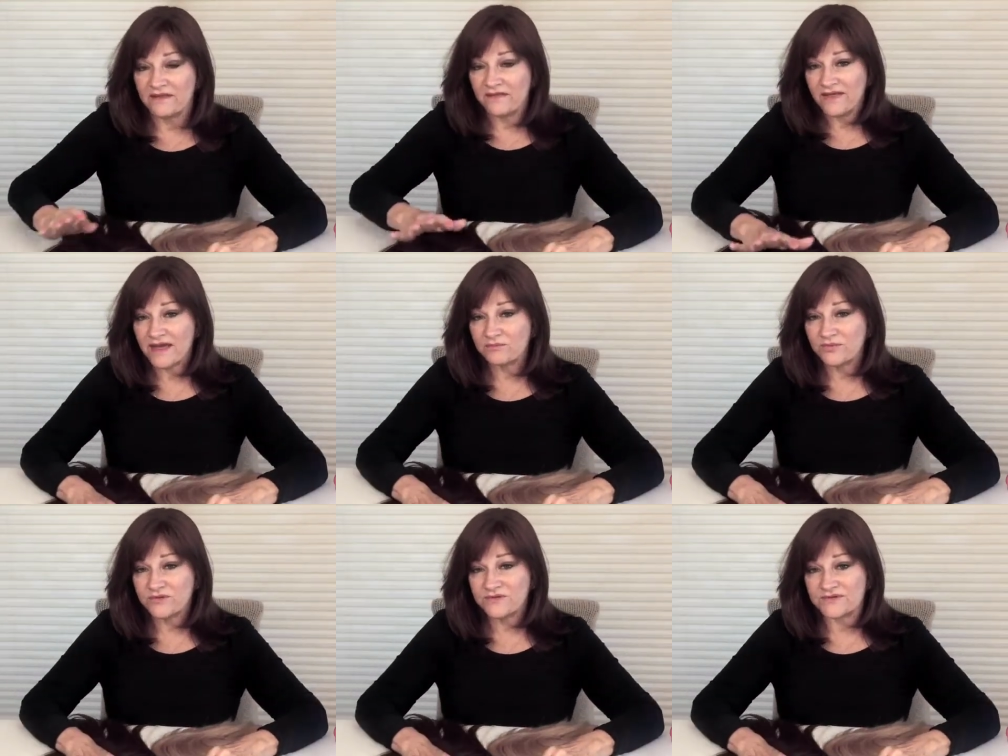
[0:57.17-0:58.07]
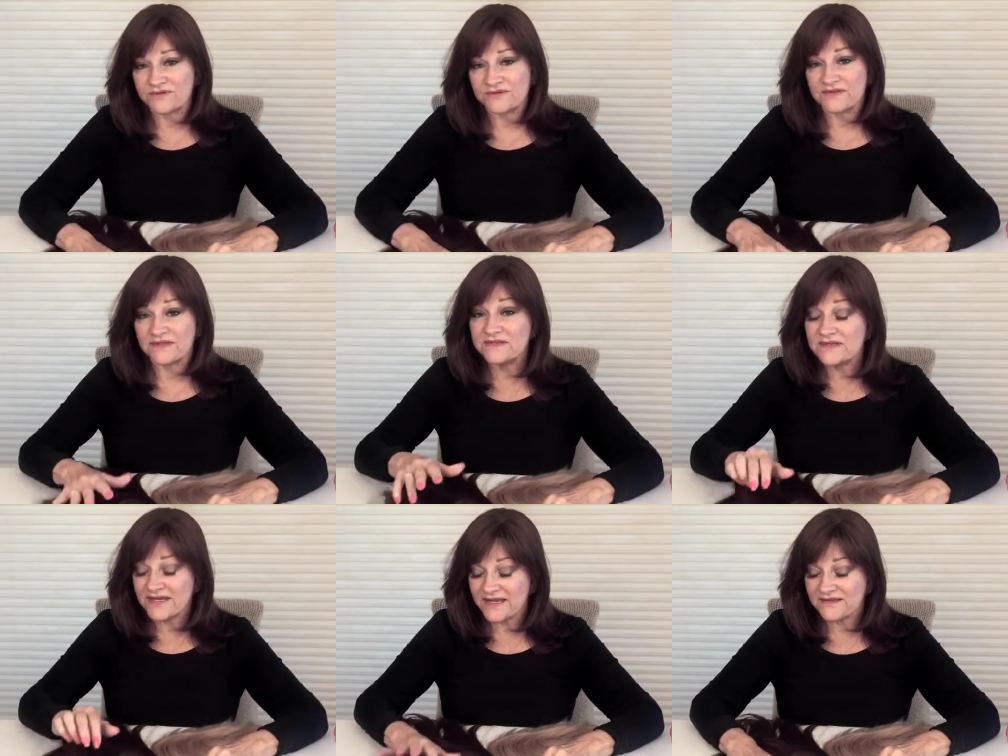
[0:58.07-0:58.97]
That person is
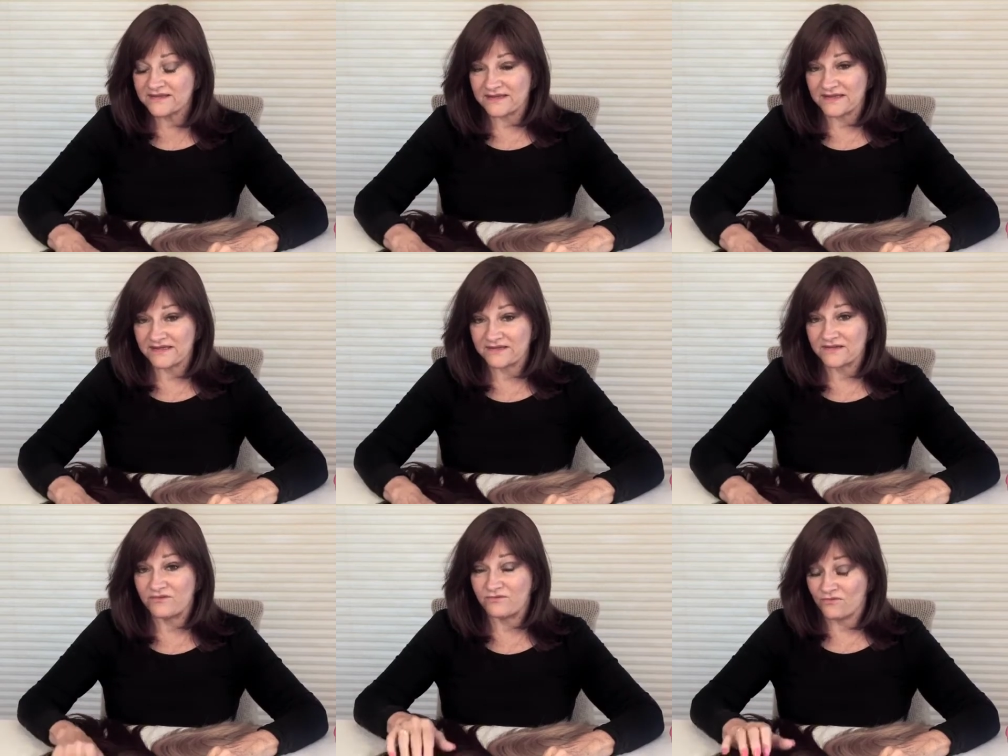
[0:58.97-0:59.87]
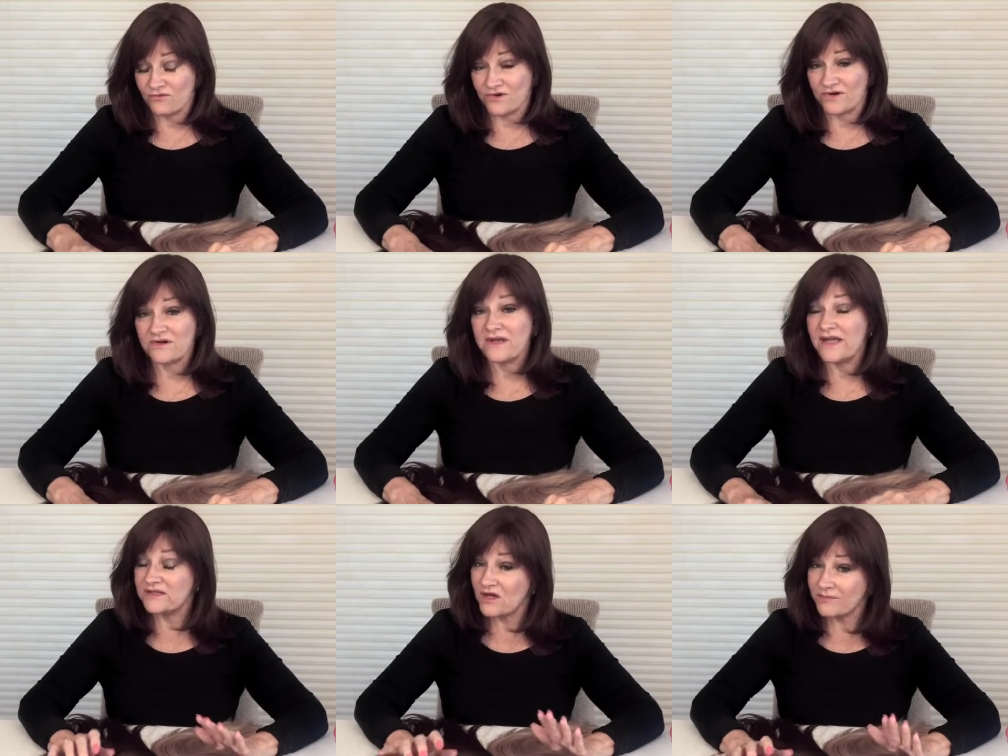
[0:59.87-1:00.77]
a candidate for
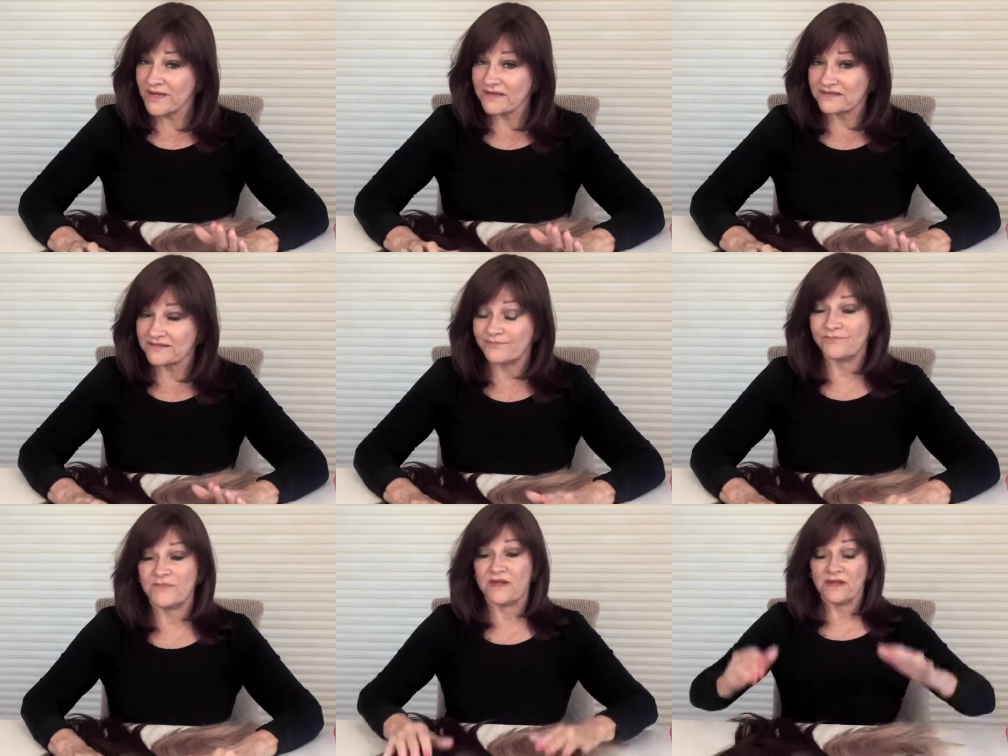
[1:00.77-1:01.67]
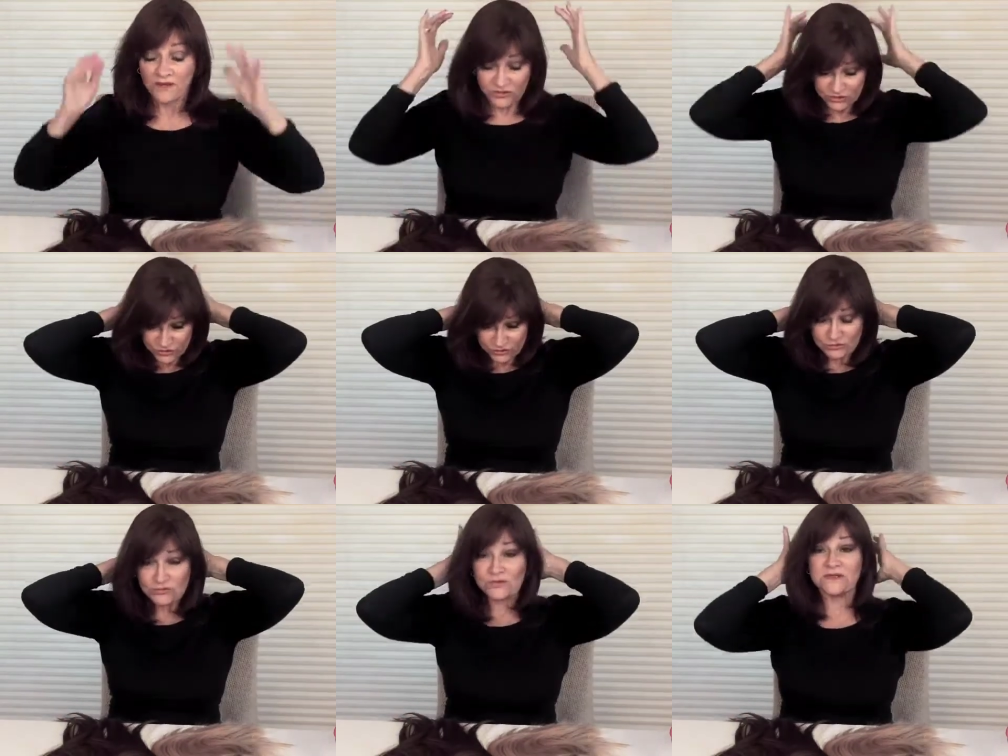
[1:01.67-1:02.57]
a topette
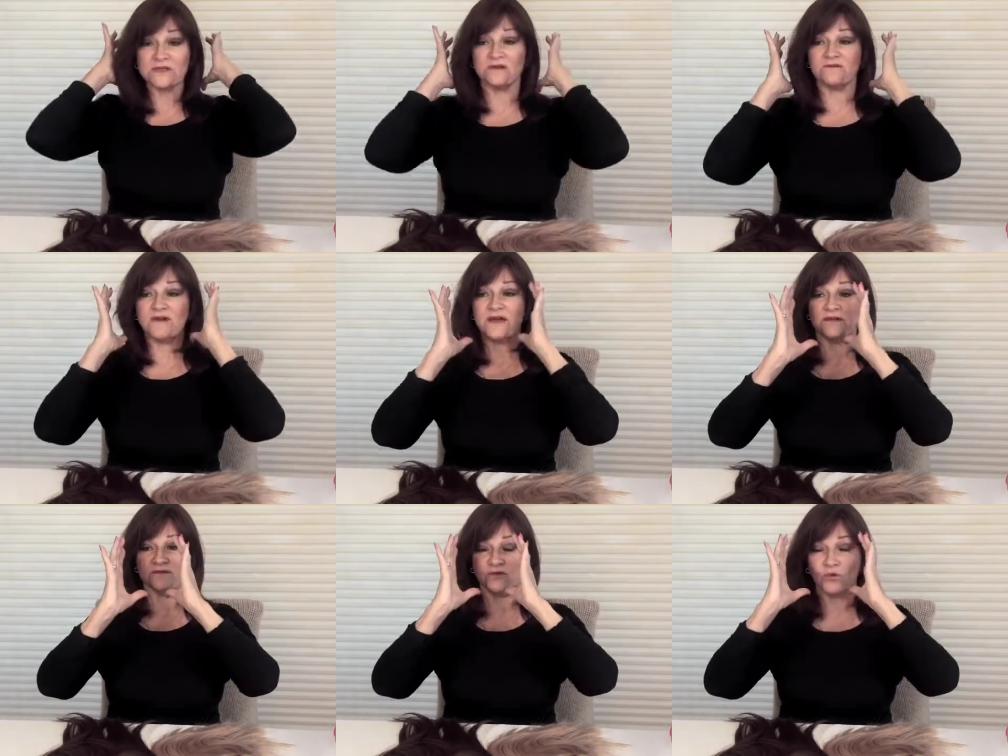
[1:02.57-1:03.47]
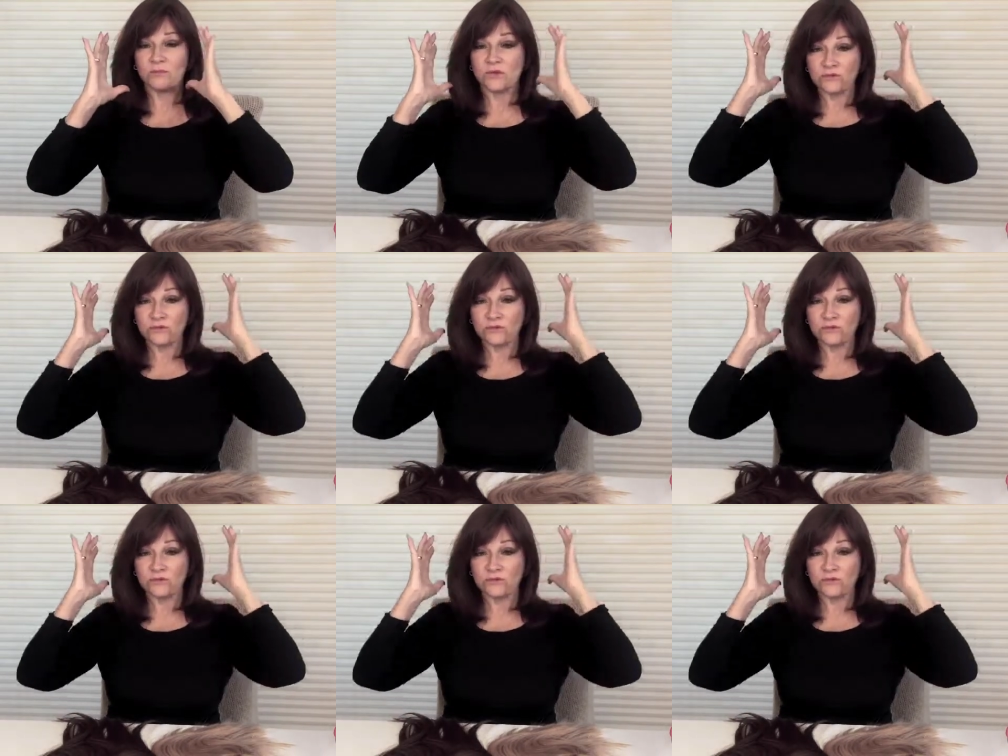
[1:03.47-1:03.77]
usually you'll find a normal